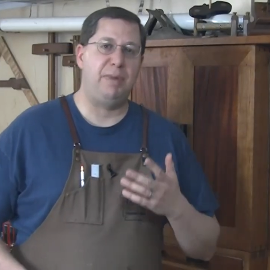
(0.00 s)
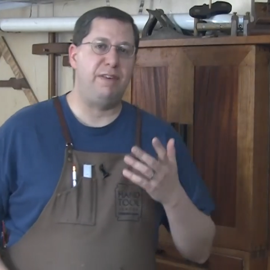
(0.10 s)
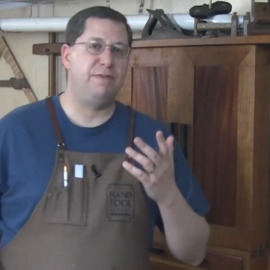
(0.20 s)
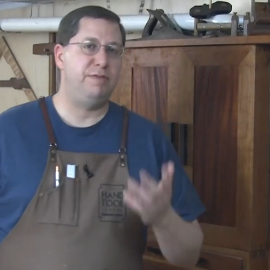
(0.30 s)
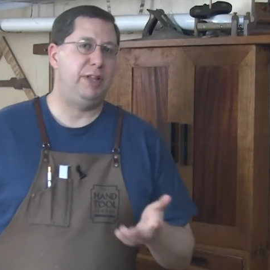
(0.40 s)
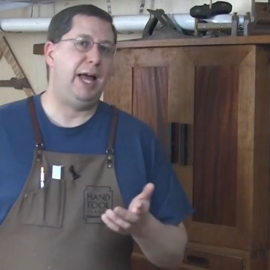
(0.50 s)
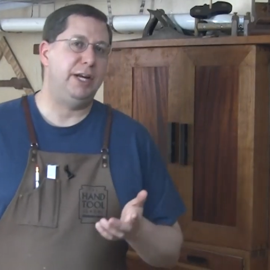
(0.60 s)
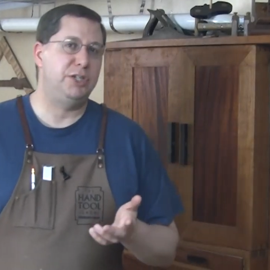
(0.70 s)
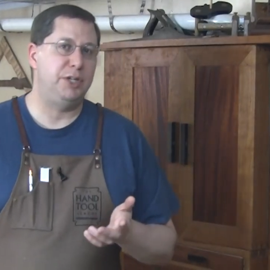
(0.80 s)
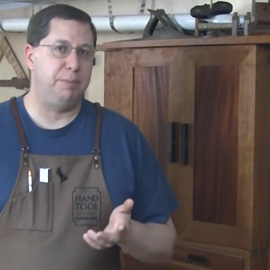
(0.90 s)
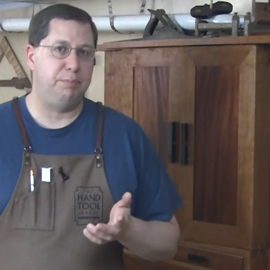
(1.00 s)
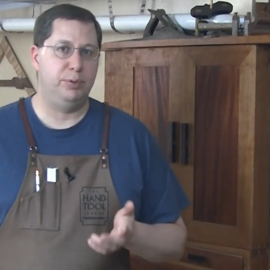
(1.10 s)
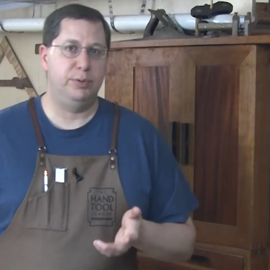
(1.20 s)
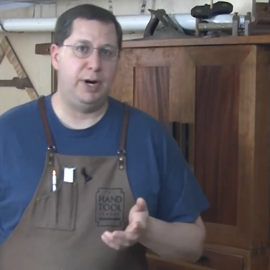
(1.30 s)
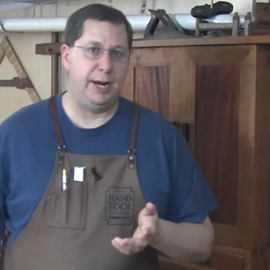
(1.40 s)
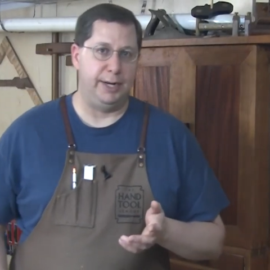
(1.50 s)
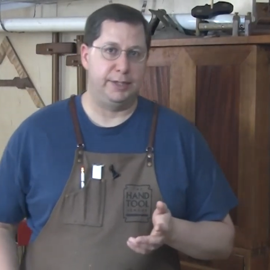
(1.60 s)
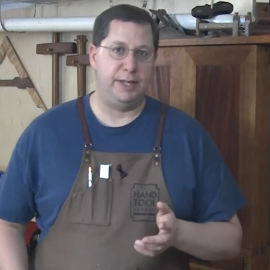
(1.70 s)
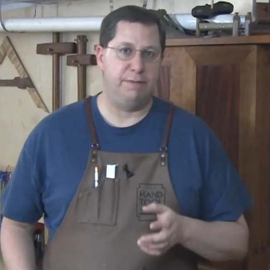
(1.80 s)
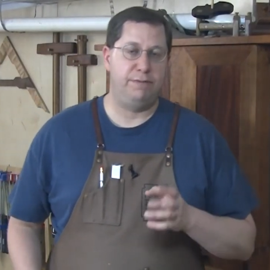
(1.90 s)
my flagship
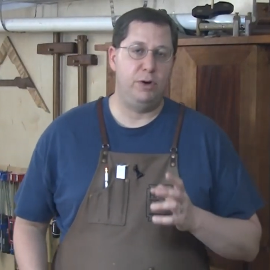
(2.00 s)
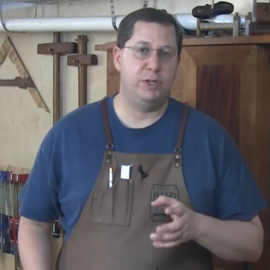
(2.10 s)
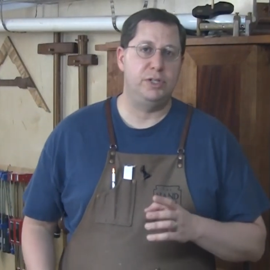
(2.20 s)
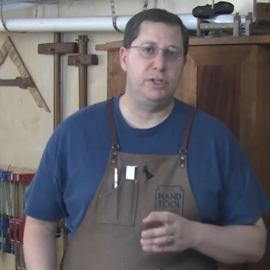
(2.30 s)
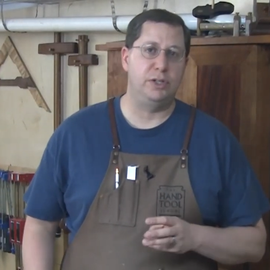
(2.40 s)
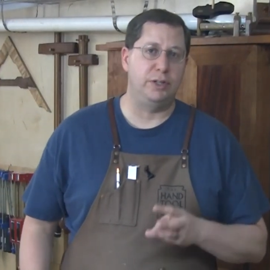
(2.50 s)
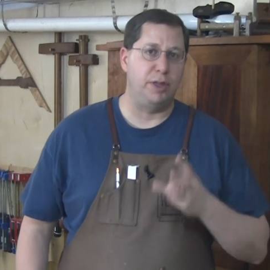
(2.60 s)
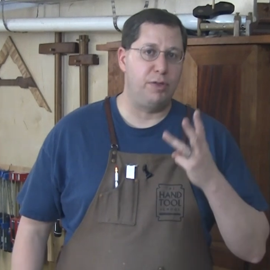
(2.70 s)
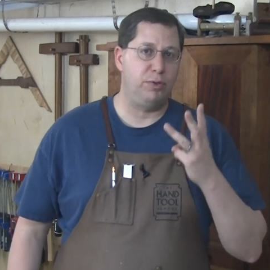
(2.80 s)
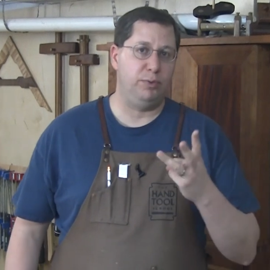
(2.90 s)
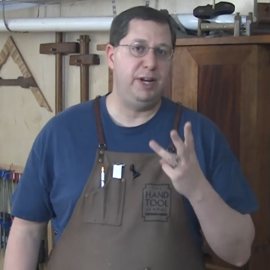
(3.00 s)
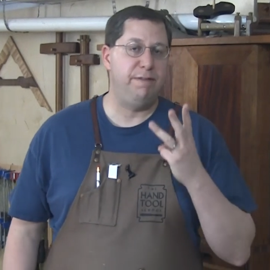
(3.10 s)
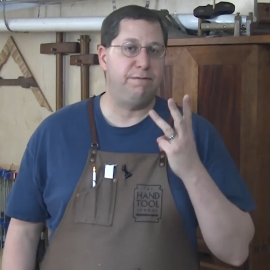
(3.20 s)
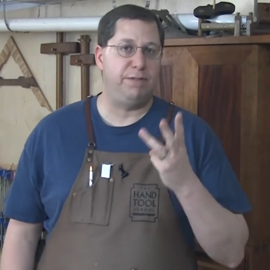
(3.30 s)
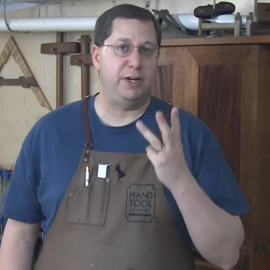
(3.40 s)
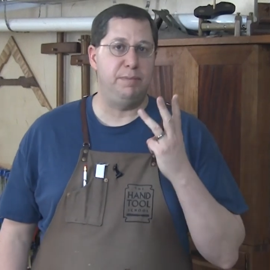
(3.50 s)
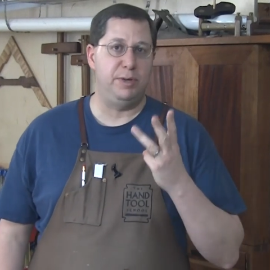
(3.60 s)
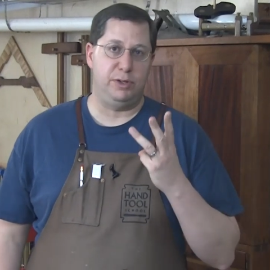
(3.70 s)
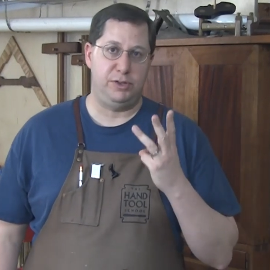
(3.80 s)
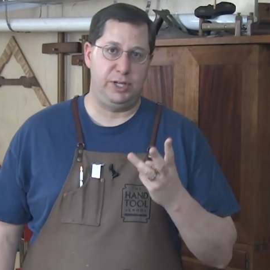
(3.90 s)
product that focuses on the three
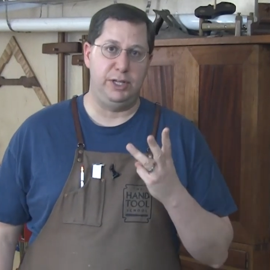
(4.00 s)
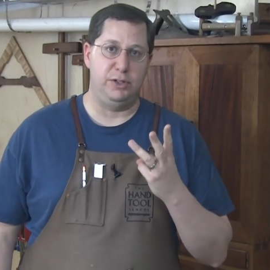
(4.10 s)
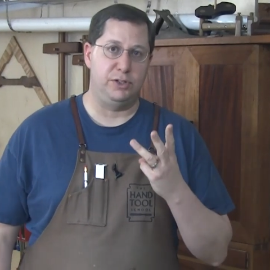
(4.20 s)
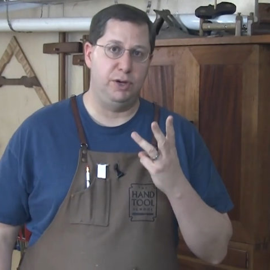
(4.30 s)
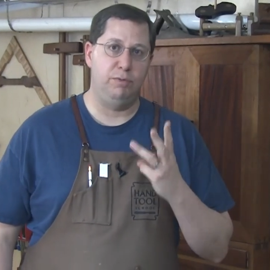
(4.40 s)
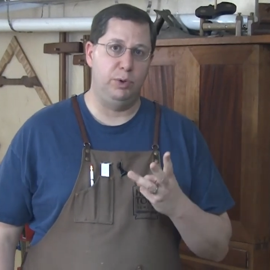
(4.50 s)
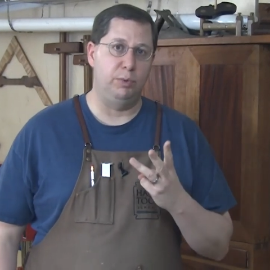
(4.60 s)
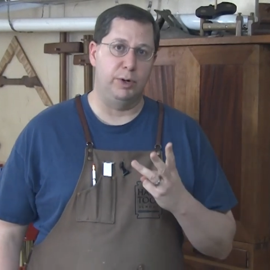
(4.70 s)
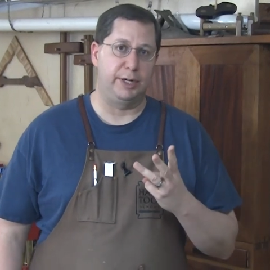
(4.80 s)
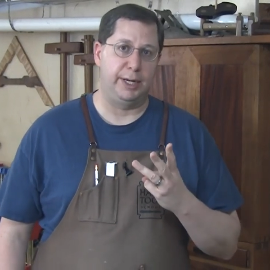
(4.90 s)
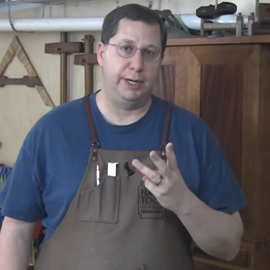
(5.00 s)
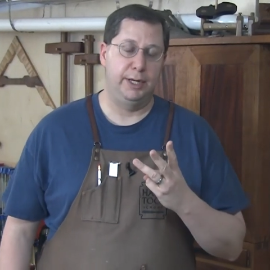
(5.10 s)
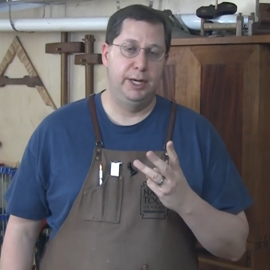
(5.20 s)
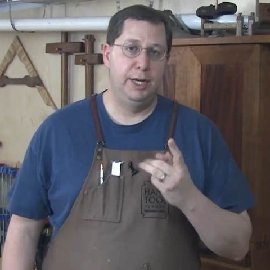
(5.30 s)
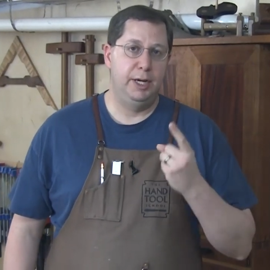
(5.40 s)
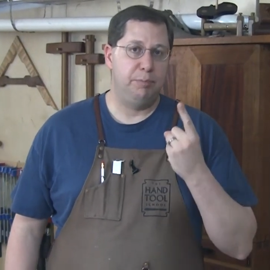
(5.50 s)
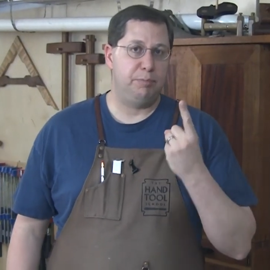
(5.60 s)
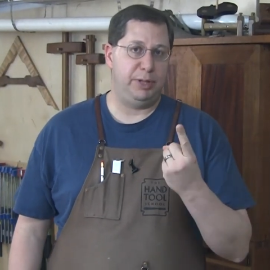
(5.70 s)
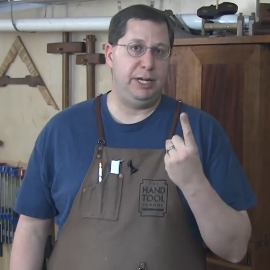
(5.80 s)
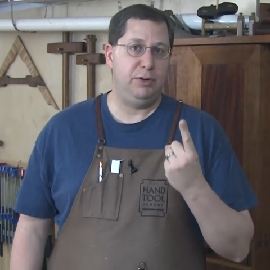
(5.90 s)
fundamental skills of woodworking,
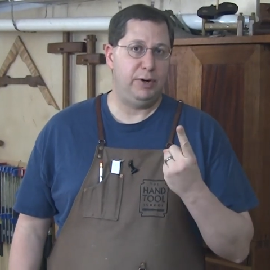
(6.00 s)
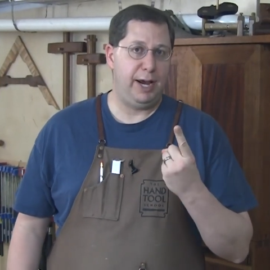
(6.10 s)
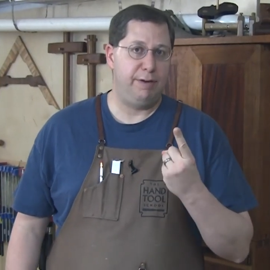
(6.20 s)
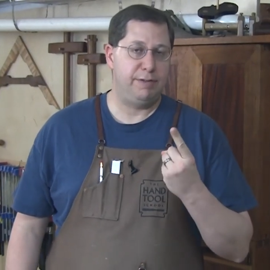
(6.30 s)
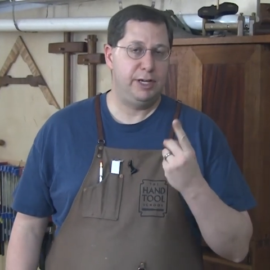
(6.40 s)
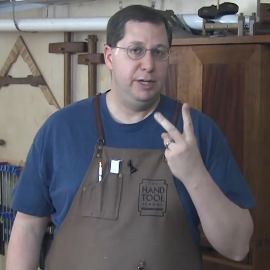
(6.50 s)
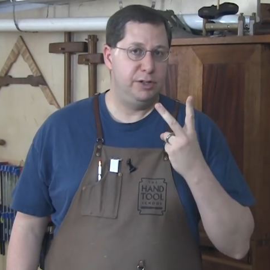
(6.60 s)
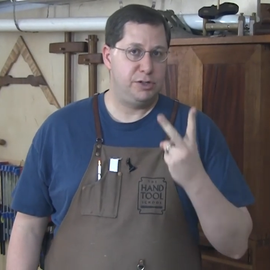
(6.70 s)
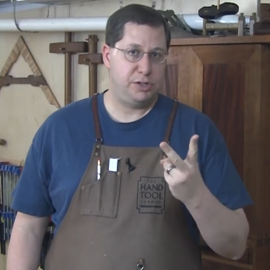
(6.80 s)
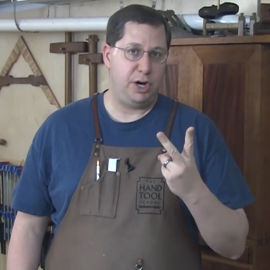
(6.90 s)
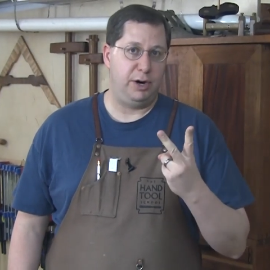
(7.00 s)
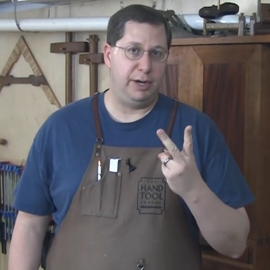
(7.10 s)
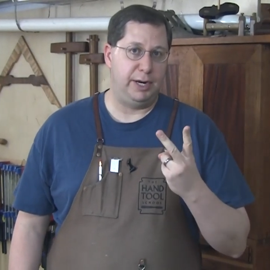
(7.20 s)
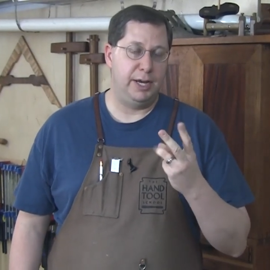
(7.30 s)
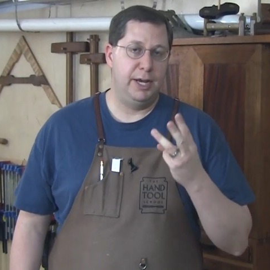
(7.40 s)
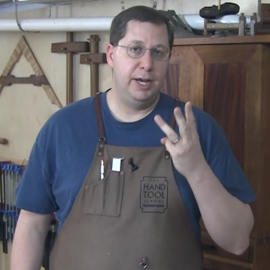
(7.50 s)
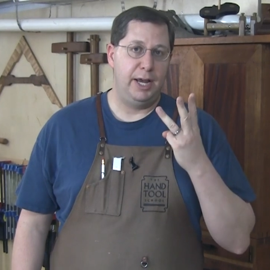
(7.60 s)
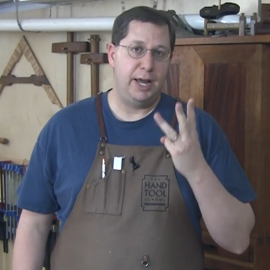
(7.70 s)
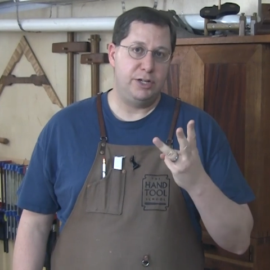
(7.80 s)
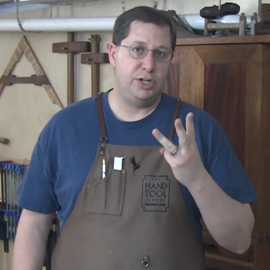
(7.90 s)
plane craft, sawing,
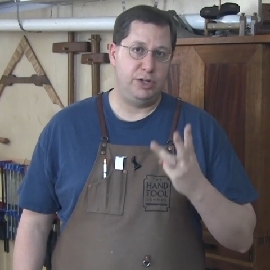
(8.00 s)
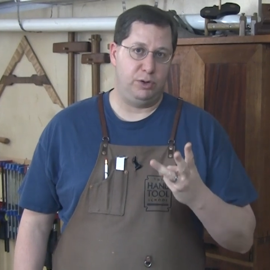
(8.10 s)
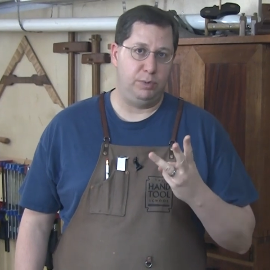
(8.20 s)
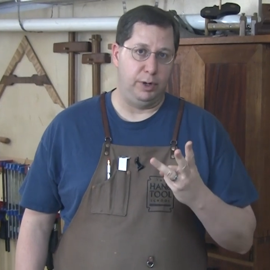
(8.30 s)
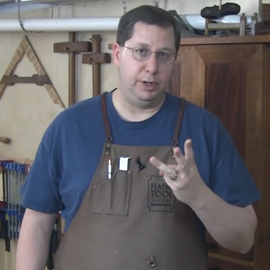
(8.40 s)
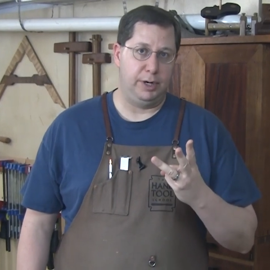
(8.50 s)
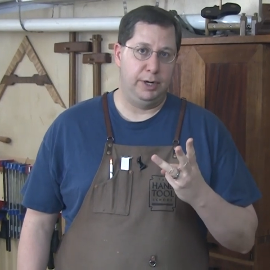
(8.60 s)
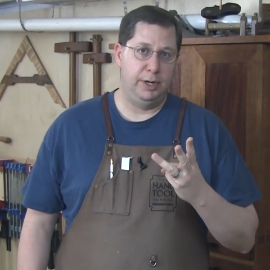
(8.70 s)
and chisel work.